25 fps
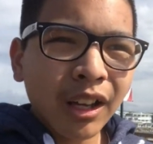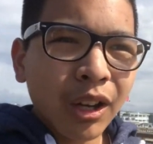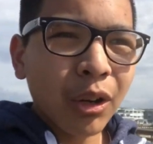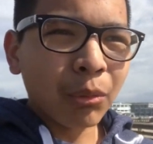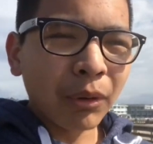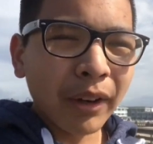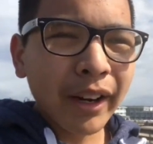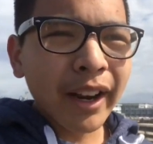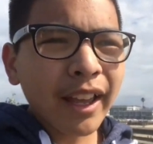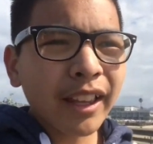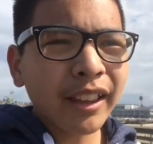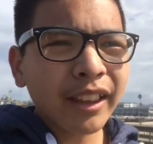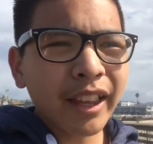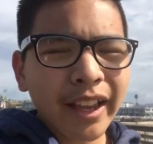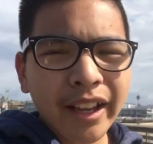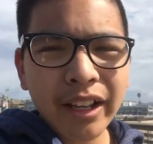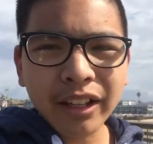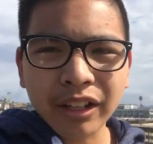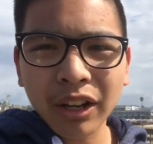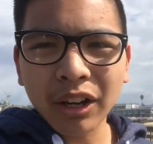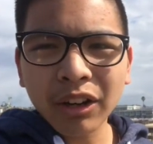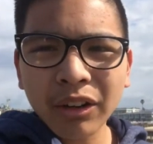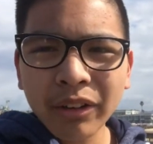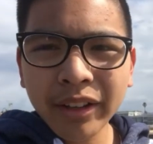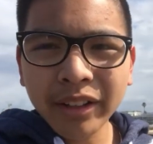what I like
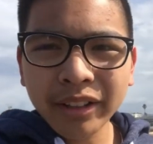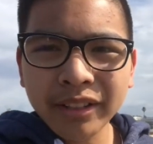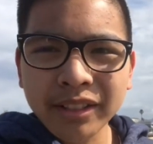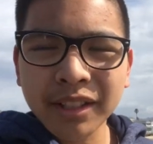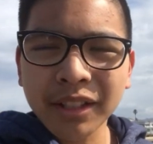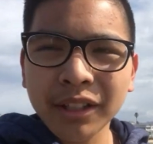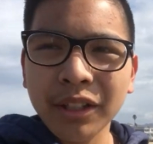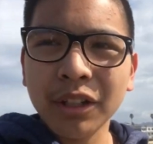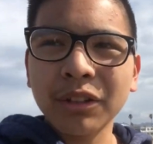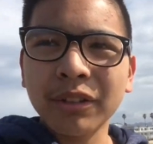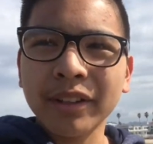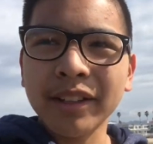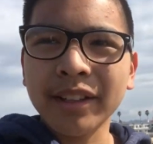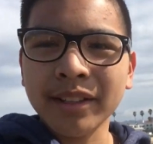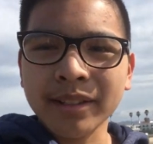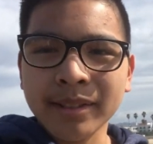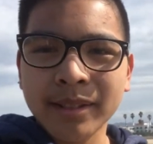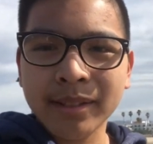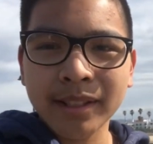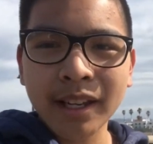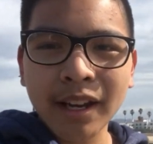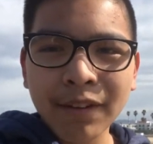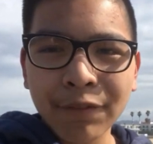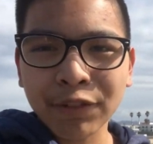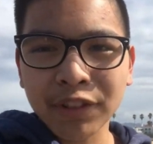going to is
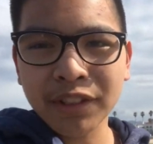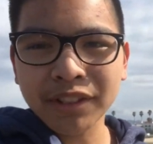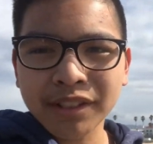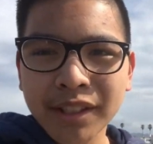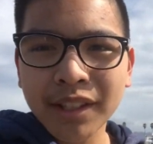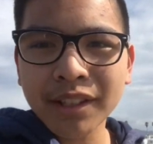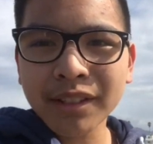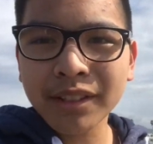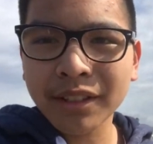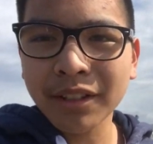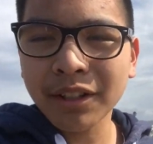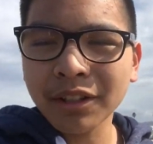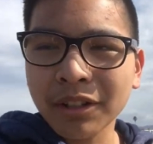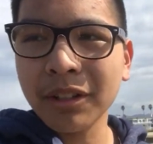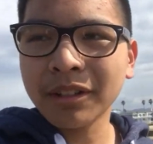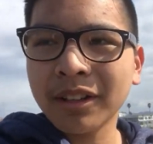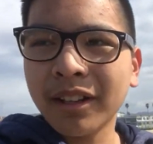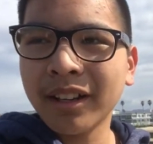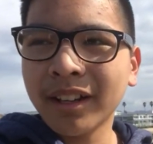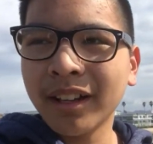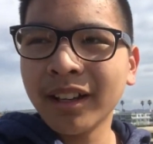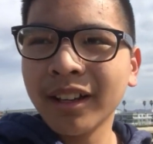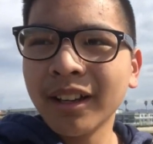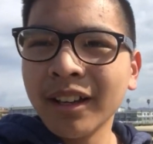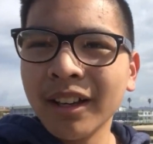San Francisco,
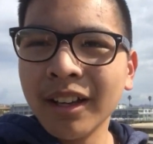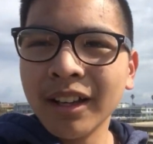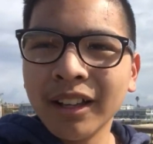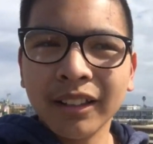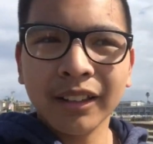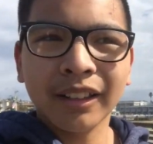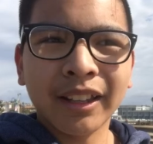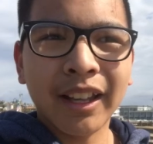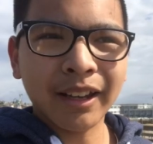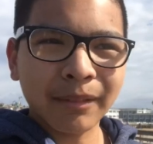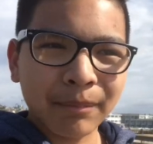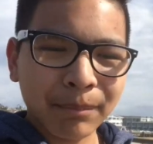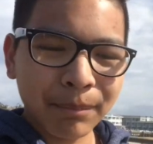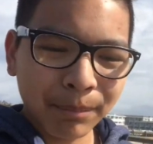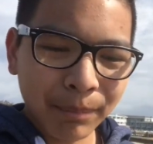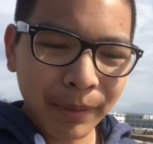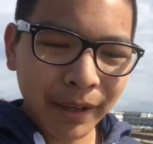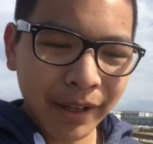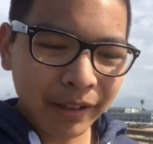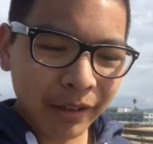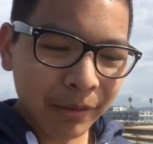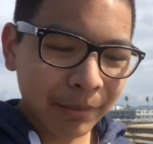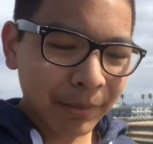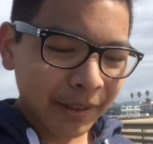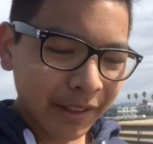like,
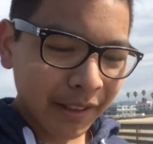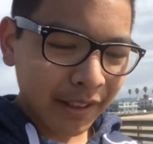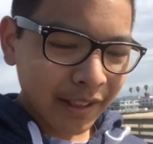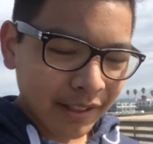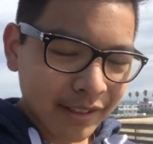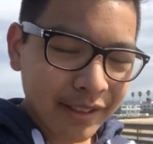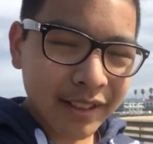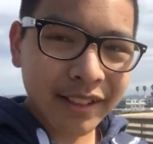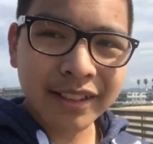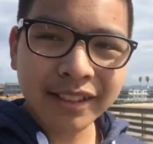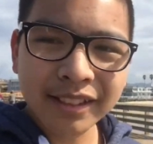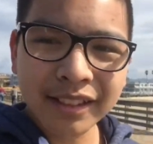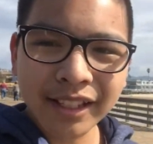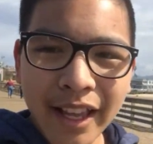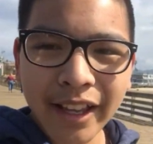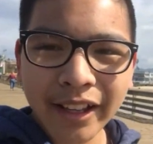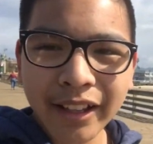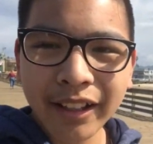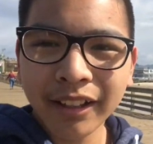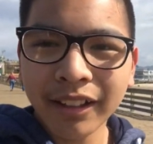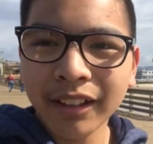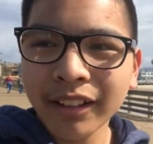better, because it's like,